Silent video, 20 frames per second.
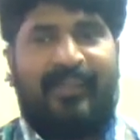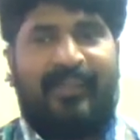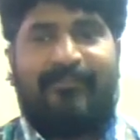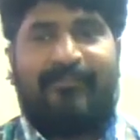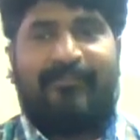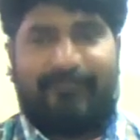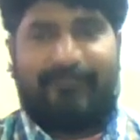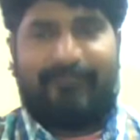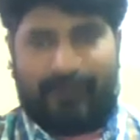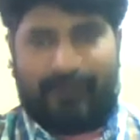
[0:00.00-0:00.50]

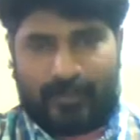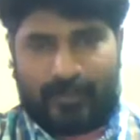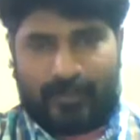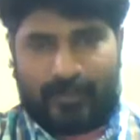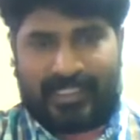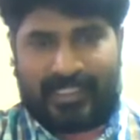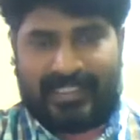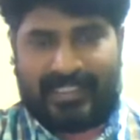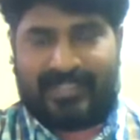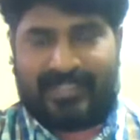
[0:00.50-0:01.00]

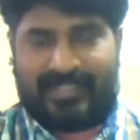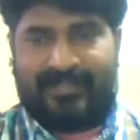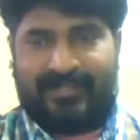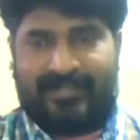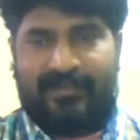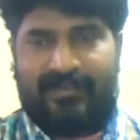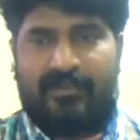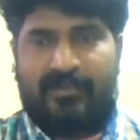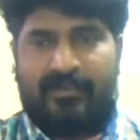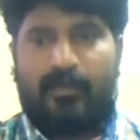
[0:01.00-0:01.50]
focus,
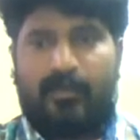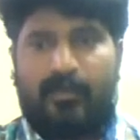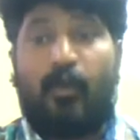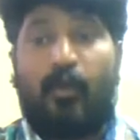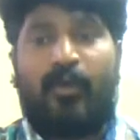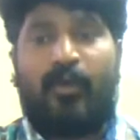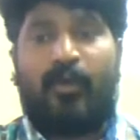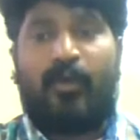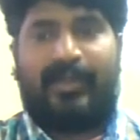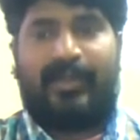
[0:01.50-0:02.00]

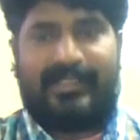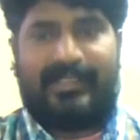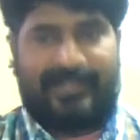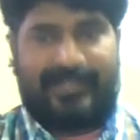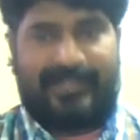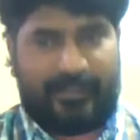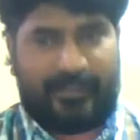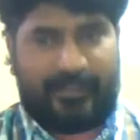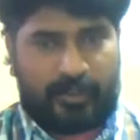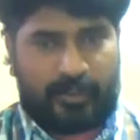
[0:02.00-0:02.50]

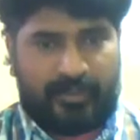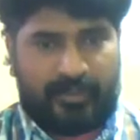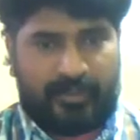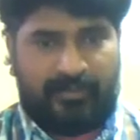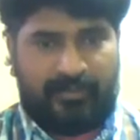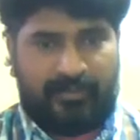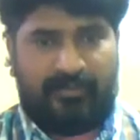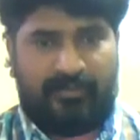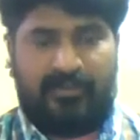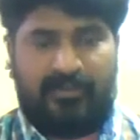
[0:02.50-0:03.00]
organization,
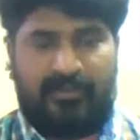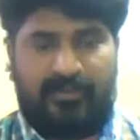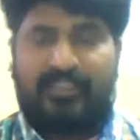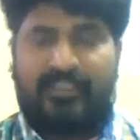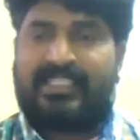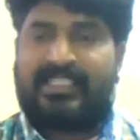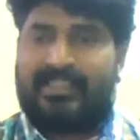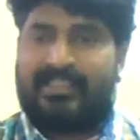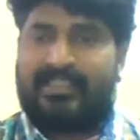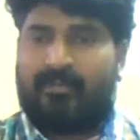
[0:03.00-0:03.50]

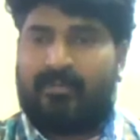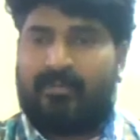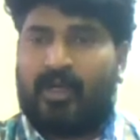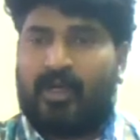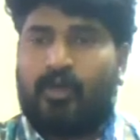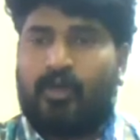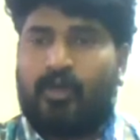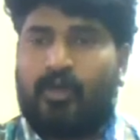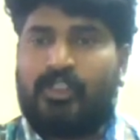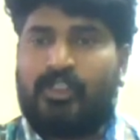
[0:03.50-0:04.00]

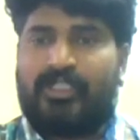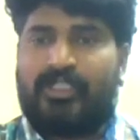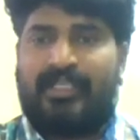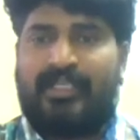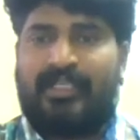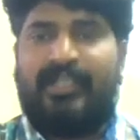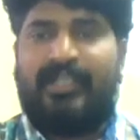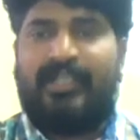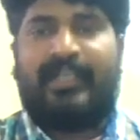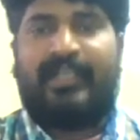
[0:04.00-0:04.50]
support,
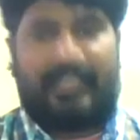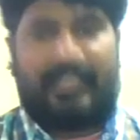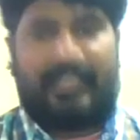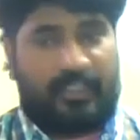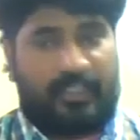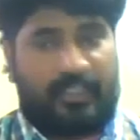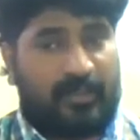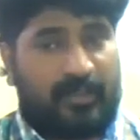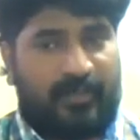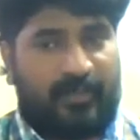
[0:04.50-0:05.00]
and
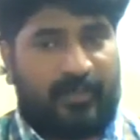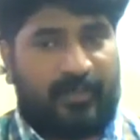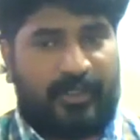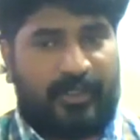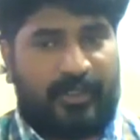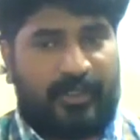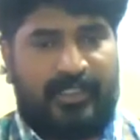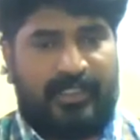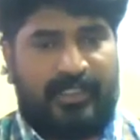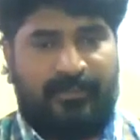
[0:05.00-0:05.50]

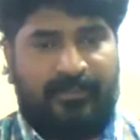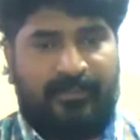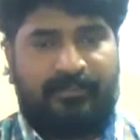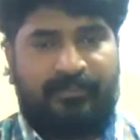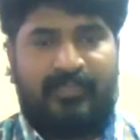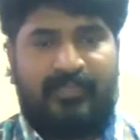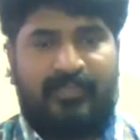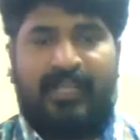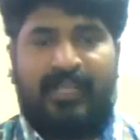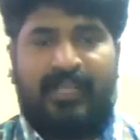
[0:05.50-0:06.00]
elaboration,
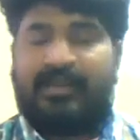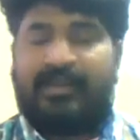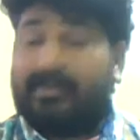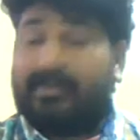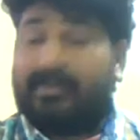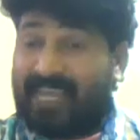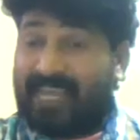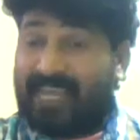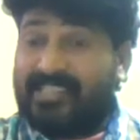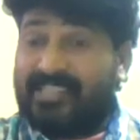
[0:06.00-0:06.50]

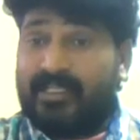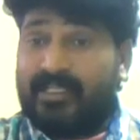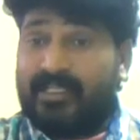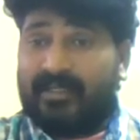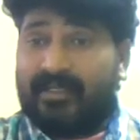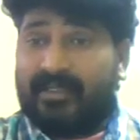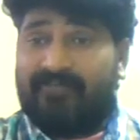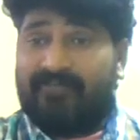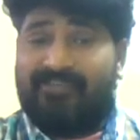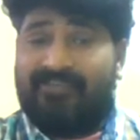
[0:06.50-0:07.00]
grammatical
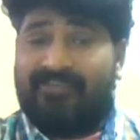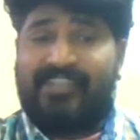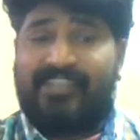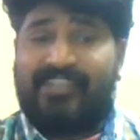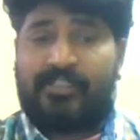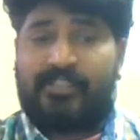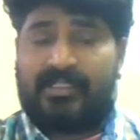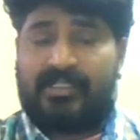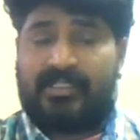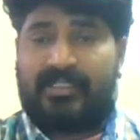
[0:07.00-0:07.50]

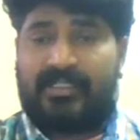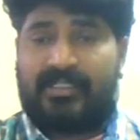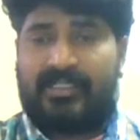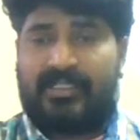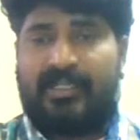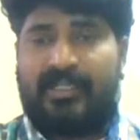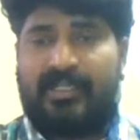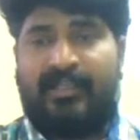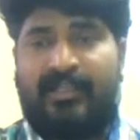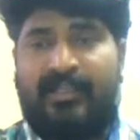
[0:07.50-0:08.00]
conventions,
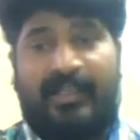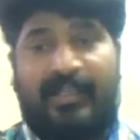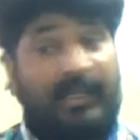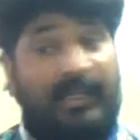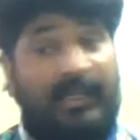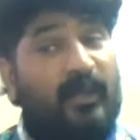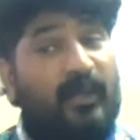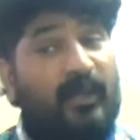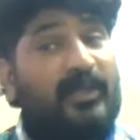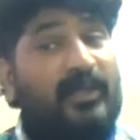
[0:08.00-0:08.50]
and
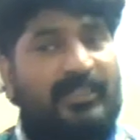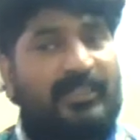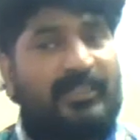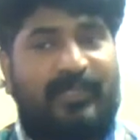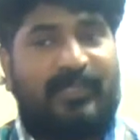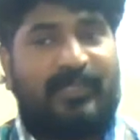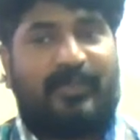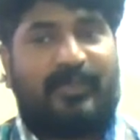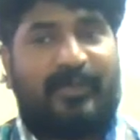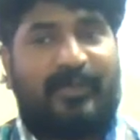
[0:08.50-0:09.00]
last
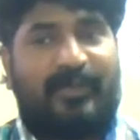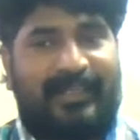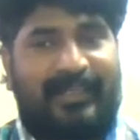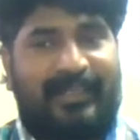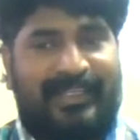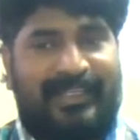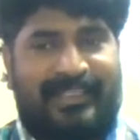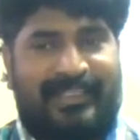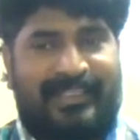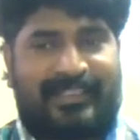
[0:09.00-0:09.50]
but not
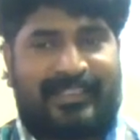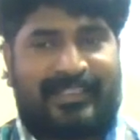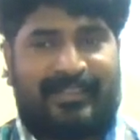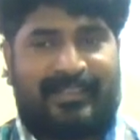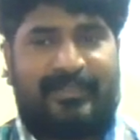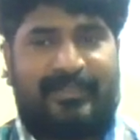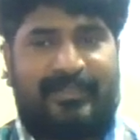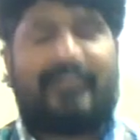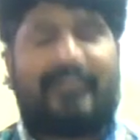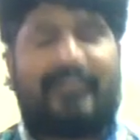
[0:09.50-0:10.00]
least,
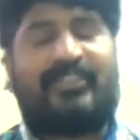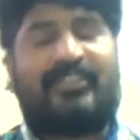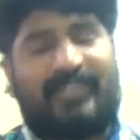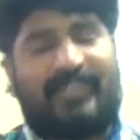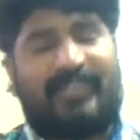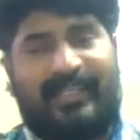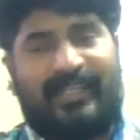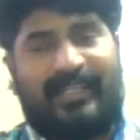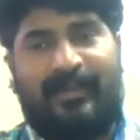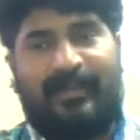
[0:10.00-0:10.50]

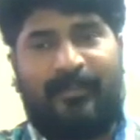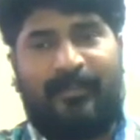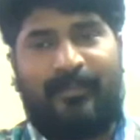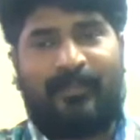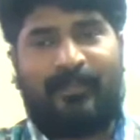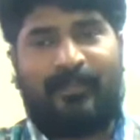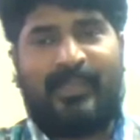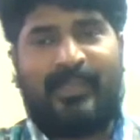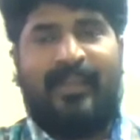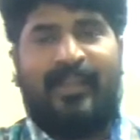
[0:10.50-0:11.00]
style.
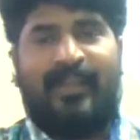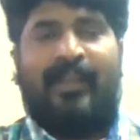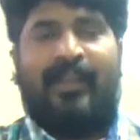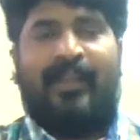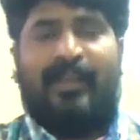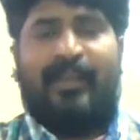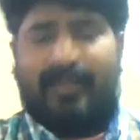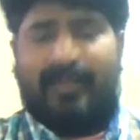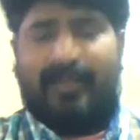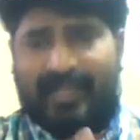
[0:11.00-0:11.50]

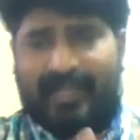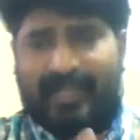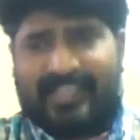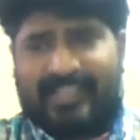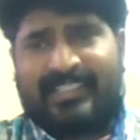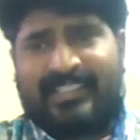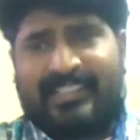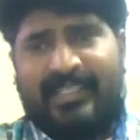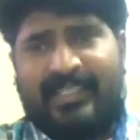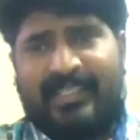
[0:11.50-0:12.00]
Let us
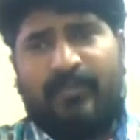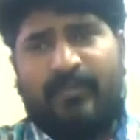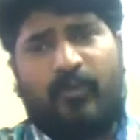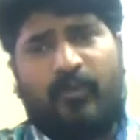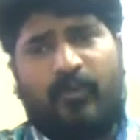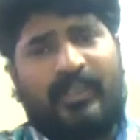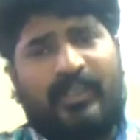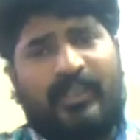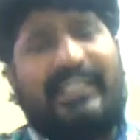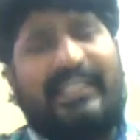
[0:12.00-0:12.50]
see
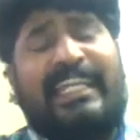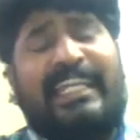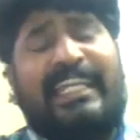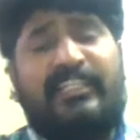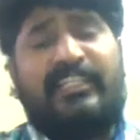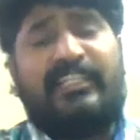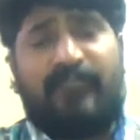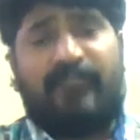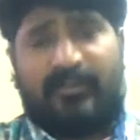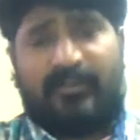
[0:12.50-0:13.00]
what each
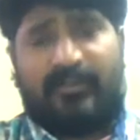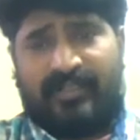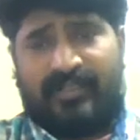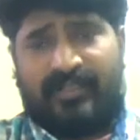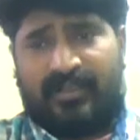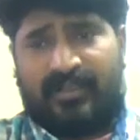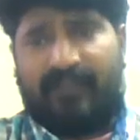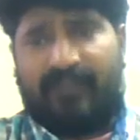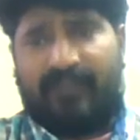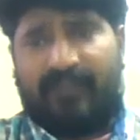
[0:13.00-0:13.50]
one of
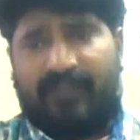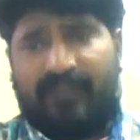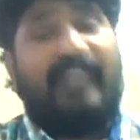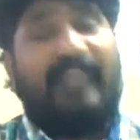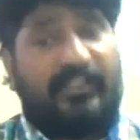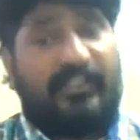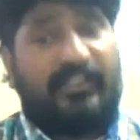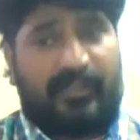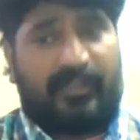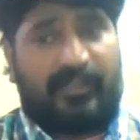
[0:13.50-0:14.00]
the
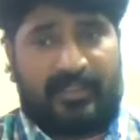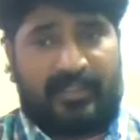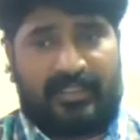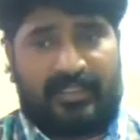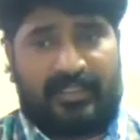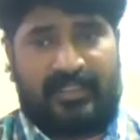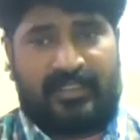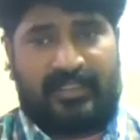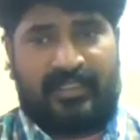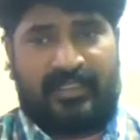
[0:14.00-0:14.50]

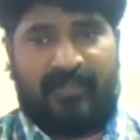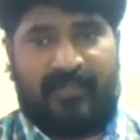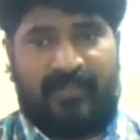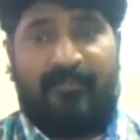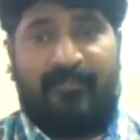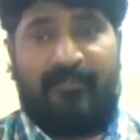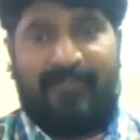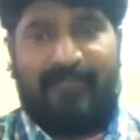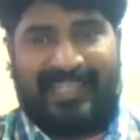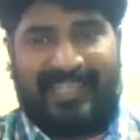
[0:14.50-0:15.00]
features
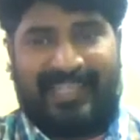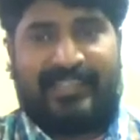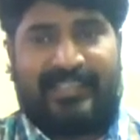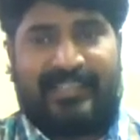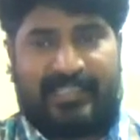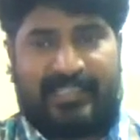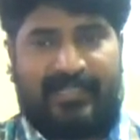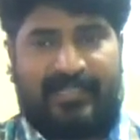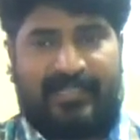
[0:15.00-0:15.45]
means.